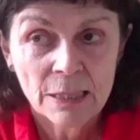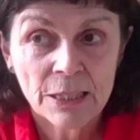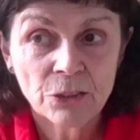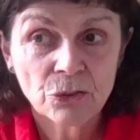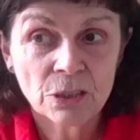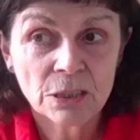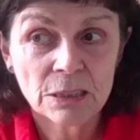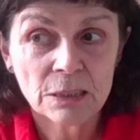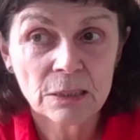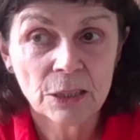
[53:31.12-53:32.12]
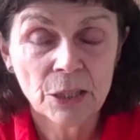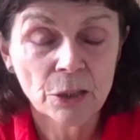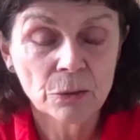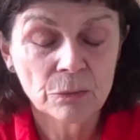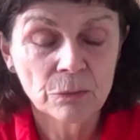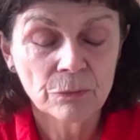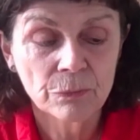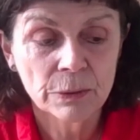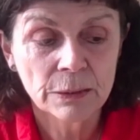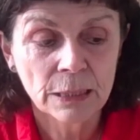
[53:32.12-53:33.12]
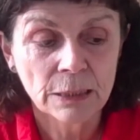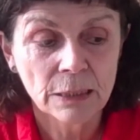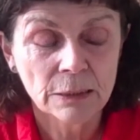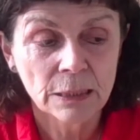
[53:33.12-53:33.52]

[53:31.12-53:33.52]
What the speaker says: the interests, you know, that